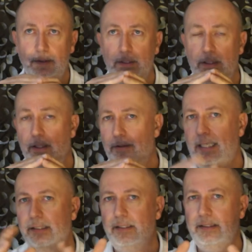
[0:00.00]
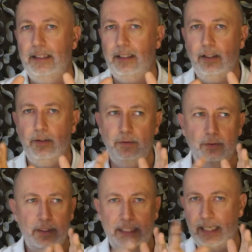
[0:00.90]
you know, and that doesn't include
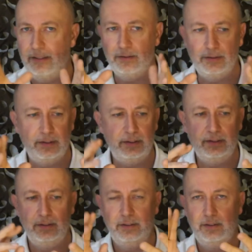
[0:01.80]
all the add-ons,